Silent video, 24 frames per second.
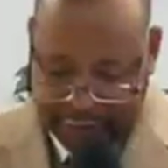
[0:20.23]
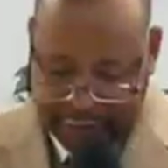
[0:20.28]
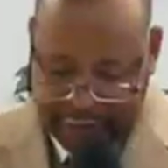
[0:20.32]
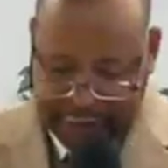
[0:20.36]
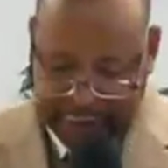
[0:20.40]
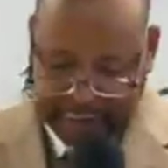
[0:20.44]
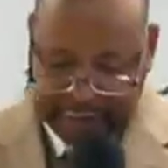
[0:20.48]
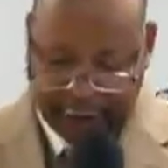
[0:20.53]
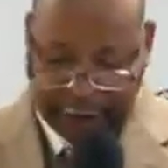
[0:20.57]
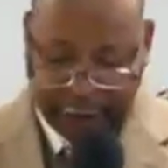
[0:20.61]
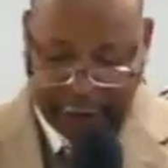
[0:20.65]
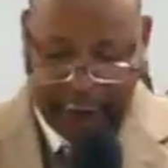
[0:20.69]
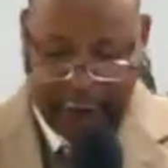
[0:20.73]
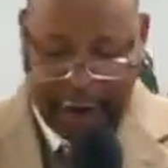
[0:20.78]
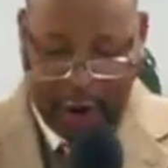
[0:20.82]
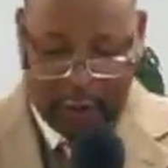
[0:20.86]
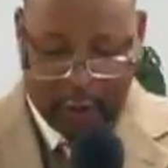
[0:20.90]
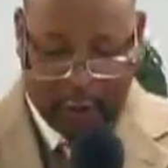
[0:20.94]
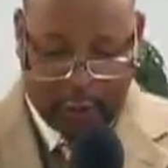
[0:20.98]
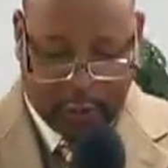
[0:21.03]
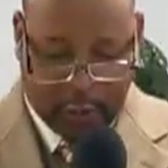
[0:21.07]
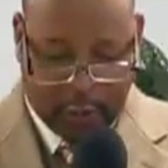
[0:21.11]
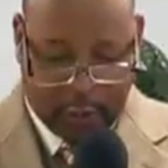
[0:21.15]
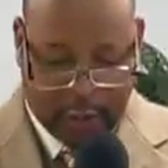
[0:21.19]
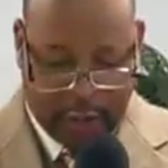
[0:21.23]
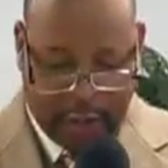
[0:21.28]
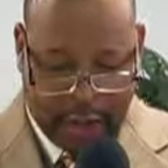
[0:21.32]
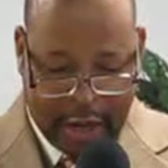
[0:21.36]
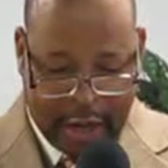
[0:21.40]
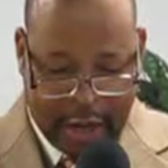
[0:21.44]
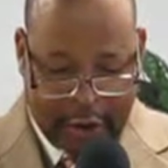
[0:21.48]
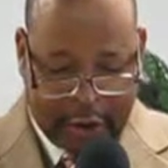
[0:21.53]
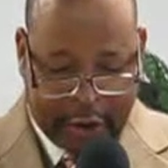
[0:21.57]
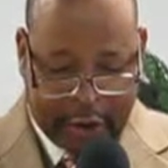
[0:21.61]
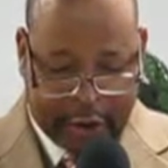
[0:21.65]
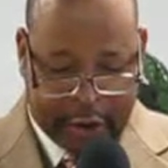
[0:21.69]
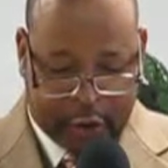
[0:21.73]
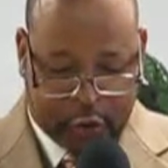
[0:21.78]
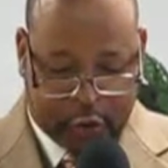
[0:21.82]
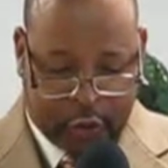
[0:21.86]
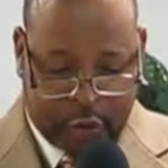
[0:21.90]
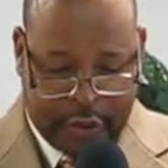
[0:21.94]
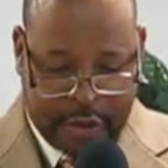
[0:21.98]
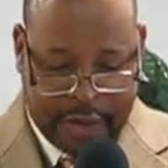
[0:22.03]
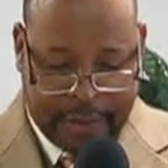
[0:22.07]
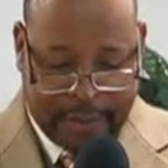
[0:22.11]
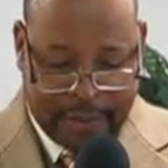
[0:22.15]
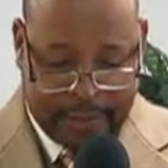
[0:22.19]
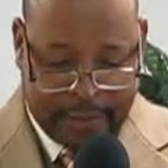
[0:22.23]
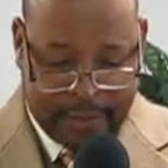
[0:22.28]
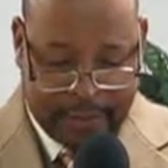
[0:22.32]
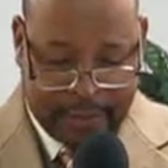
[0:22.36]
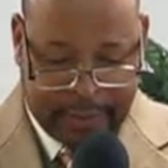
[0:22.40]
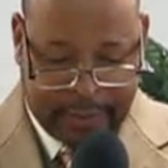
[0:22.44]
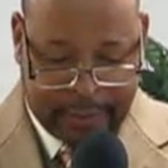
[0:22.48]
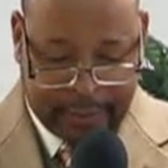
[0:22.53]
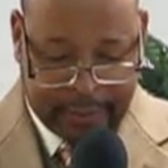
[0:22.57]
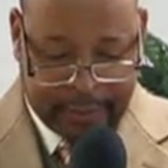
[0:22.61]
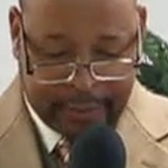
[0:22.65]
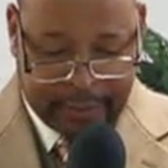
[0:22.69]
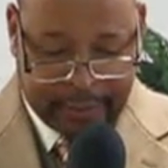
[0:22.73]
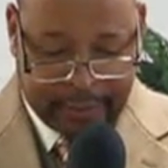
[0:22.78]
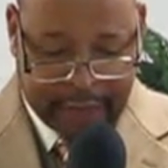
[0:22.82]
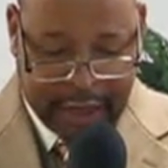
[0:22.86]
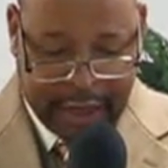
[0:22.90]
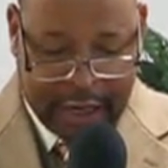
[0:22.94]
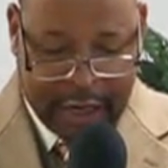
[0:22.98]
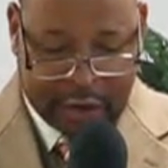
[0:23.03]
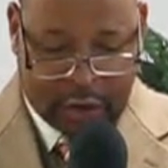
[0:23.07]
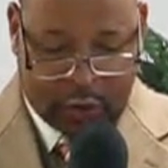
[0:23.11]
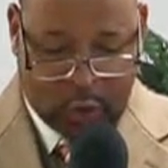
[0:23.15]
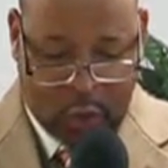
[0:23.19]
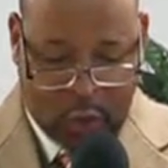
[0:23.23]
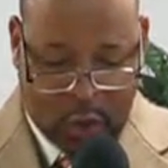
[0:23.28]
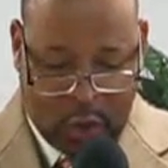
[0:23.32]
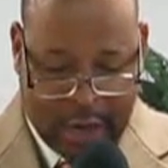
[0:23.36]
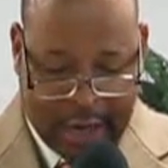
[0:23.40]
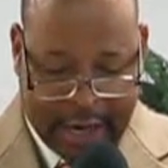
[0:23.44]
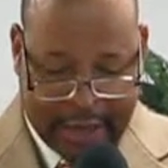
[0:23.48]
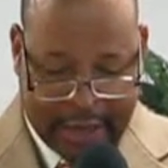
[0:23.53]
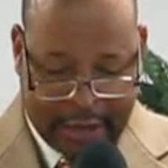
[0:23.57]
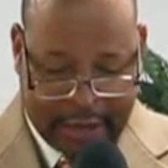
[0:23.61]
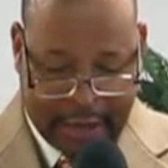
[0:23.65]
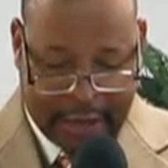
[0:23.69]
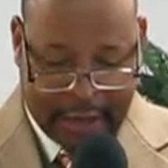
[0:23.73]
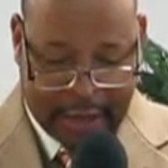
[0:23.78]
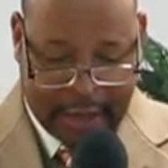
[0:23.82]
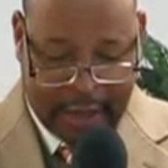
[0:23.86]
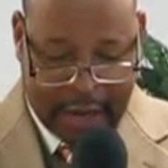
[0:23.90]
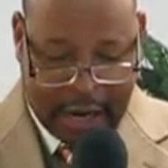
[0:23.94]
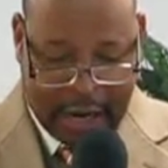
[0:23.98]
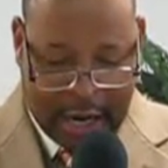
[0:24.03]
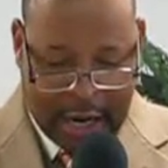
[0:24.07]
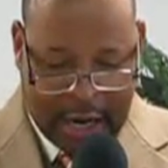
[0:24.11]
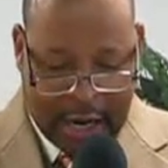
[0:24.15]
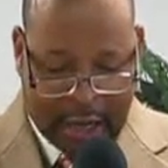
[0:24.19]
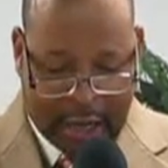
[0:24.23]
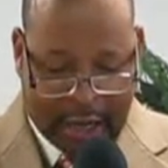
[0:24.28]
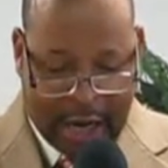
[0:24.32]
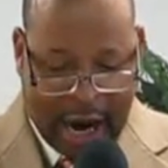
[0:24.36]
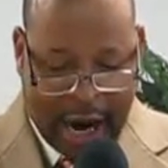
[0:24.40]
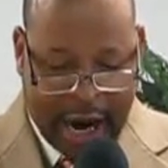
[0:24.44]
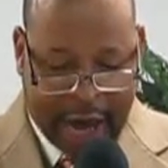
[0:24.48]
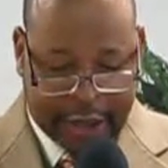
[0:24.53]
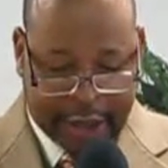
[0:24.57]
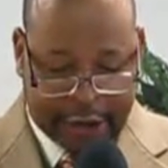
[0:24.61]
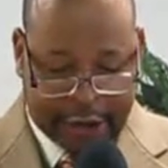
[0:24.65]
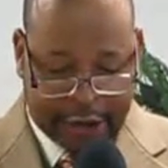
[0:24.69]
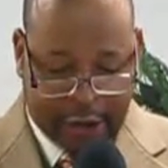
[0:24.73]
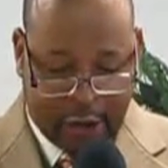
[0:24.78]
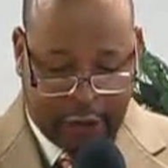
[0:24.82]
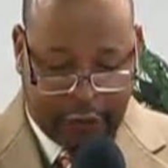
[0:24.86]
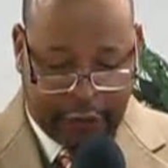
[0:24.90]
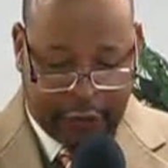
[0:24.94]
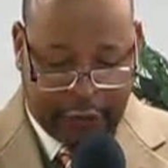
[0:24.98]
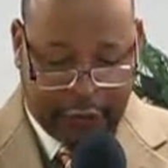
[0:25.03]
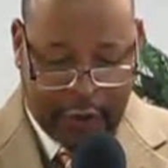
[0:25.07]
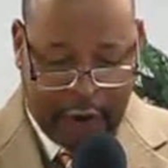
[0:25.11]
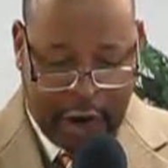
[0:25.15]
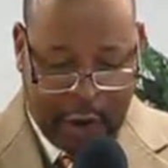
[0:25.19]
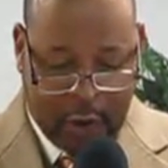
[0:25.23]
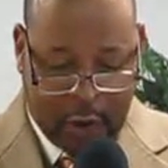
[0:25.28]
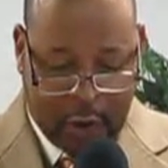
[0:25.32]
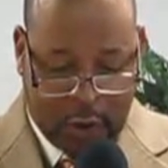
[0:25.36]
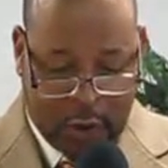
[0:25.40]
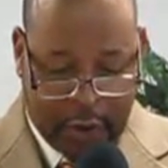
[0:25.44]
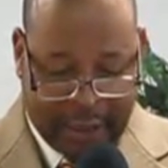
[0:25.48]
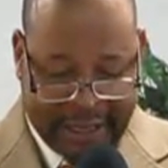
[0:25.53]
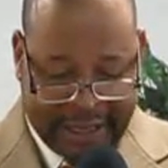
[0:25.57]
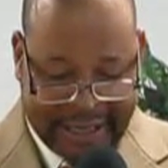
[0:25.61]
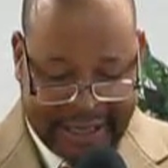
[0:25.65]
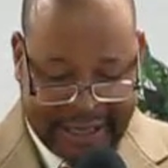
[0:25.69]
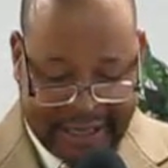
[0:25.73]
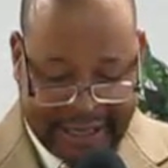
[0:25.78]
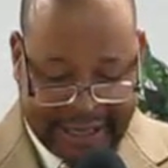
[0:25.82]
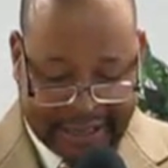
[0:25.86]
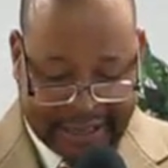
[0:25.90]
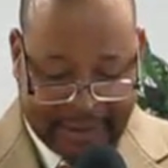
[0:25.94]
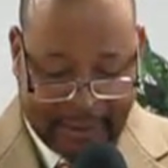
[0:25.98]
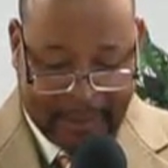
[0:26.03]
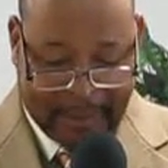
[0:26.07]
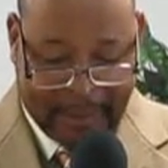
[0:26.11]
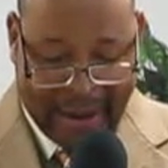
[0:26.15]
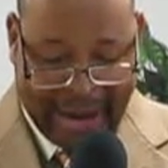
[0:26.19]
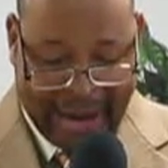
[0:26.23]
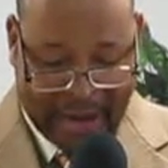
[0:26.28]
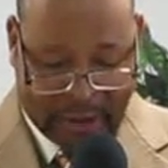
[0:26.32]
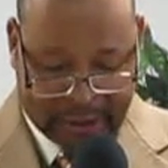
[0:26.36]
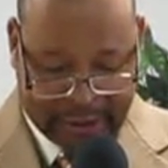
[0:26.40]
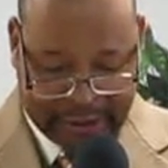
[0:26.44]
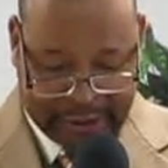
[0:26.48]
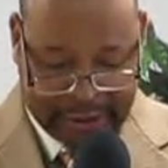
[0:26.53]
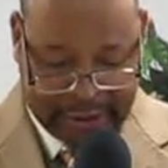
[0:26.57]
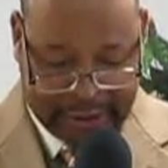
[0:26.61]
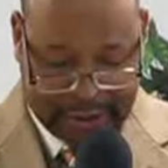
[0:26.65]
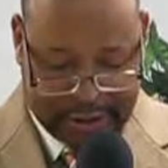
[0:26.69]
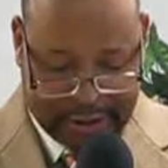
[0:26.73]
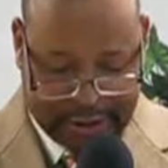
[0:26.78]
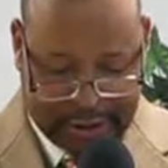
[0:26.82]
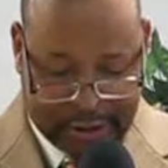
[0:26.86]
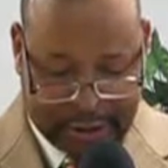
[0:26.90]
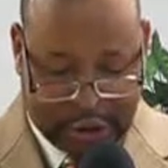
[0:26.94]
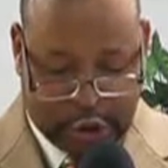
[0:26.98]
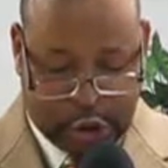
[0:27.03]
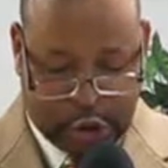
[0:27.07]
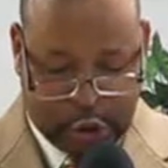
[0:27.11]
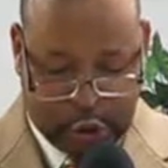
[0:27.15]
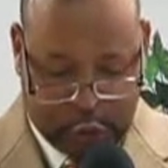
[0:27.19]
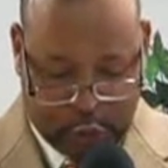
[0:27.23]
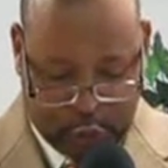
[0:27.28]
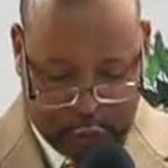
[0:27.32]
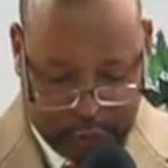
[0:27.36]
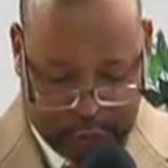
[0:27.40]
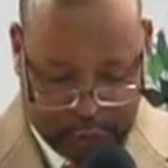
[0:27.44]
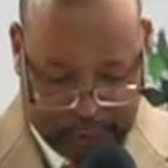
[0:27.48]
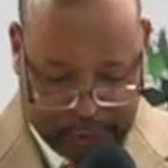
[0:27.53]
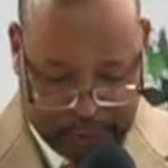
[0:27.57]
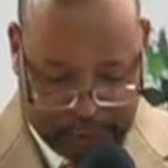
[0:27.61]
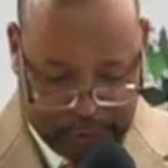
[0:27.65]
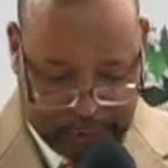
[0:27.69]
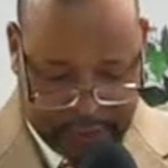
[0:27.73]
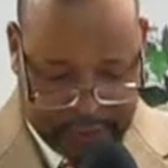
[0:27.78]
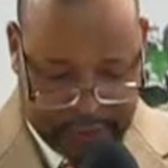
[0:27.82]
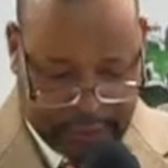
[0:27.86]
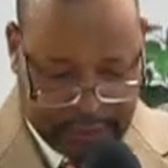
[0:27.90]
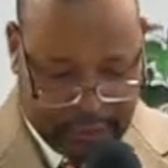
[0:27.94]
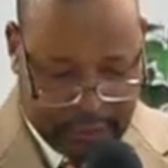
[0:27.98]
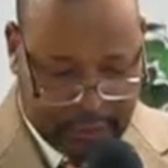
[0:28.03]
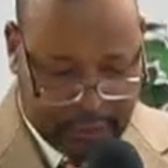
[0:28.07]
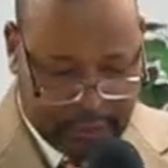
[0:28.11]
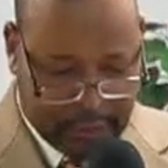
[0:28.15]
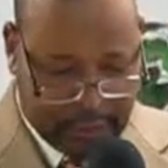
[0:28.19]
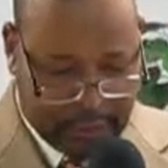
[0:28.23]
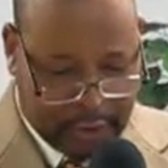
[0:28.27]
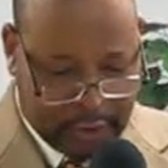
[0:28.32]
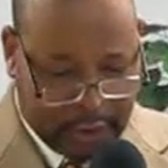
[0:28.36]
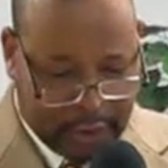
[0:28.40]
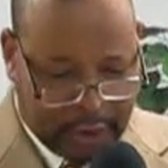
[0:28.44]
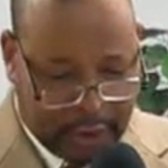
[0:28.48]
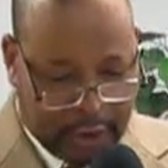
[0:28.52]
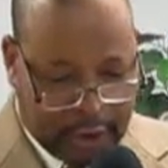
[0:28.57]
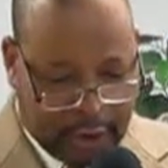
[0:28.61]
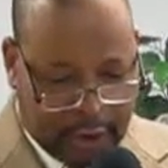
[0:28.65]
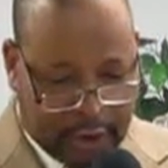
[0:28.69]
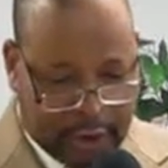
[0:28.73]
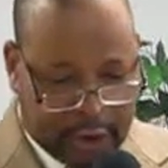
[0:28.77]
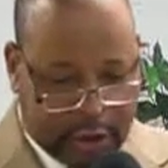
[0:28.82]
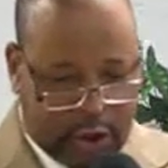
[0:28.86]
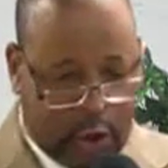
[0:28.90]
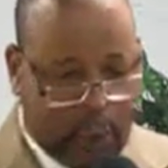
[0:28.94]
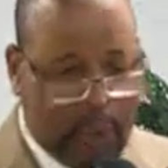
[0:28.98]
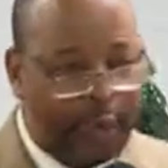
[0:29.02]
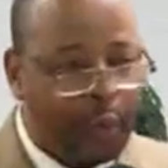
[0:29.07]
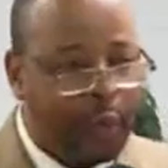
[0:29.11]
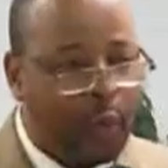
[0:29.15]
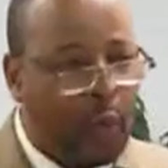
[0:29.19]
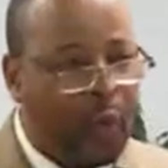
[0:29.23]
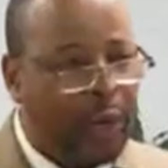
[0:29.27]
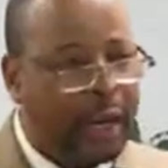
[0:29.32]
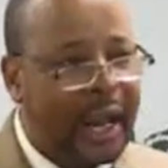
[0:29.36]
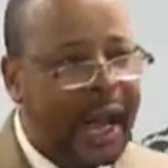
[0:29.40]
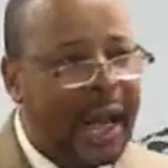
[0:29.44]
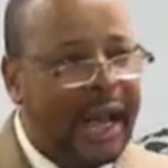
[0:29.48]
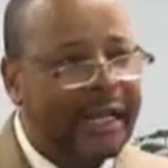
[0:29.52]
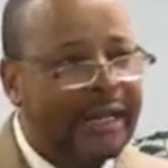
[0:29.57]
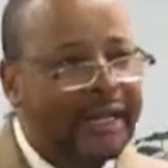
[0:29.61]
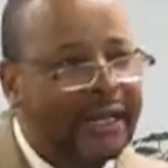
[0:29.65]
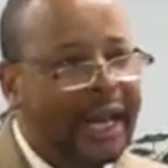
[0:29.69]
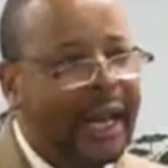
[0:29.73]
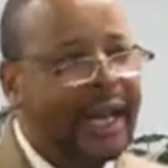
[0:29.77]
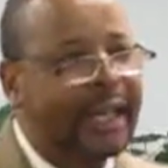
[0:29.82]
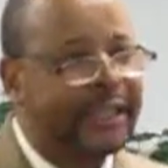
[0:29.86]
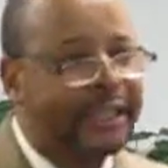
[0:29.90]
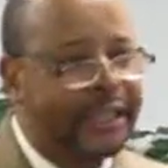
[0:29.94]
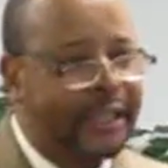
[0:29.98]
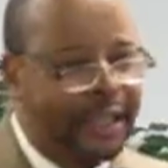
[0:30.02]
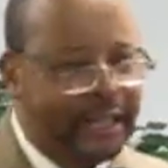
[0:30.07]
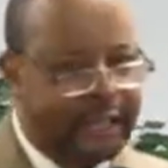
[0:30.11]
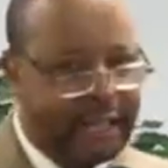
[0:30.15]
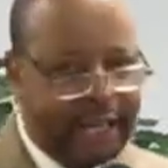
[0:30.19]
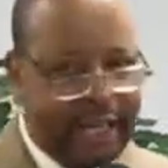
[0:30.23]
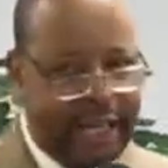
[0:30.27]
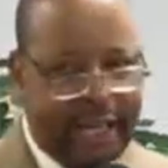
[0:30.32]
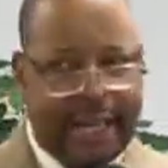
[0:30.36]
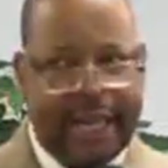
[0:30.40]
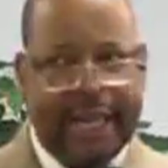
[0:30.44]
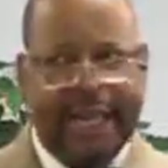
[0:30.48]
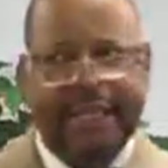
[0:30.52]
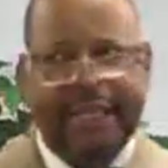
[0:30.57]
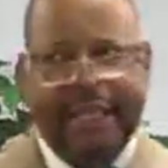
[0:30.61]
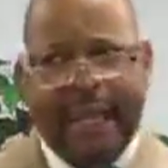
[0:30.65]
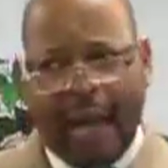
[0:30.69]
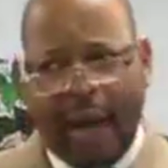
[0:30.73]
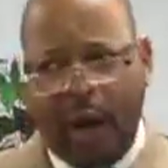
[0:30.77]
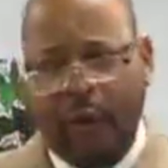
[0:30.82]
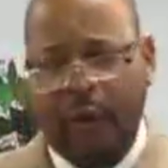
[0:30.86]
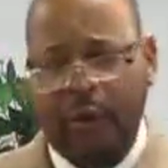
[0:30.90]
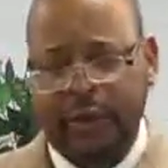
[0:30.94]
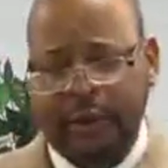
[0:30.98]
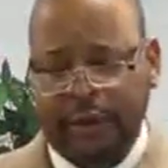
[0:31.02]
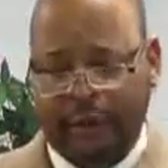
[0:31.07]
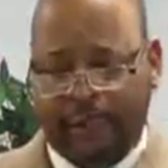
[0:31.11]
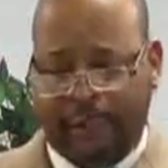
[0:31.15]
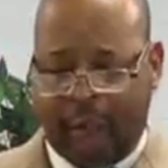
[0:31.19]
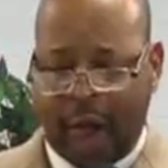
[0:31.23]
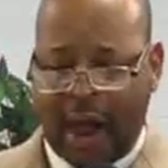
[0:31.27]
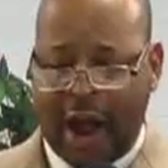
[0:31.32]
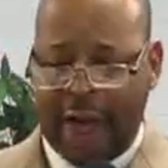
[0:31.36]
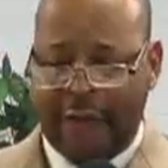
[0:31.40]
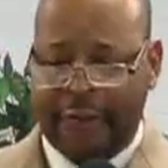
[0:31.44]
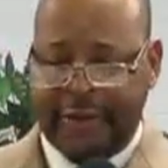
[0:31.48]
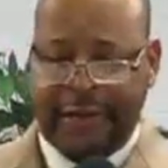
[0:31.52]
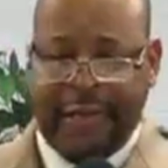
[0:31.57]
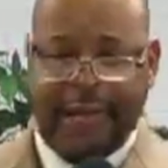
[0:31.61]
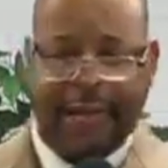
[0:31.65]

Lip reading: said unto Pharaoh, the dream is one. God has showed Pharaoh what he is about to do. So before God does anything, he tells the prophet.